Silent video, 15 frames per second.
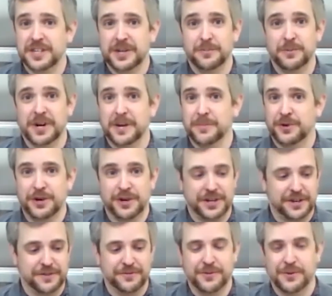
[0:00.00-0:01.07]
what I'm
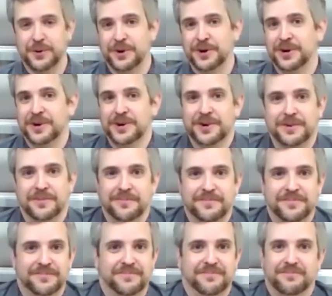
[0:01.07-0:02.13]
cooking for
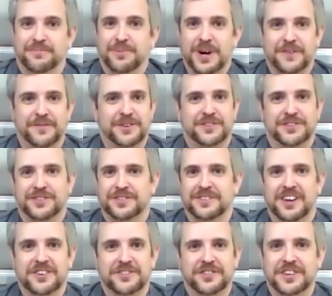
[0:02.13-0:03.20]
breakfast,
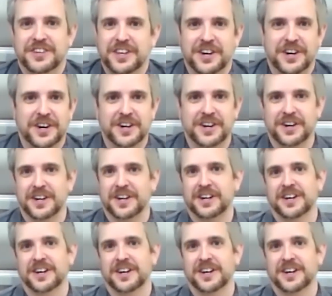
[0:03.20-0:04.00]
lunch, and dinner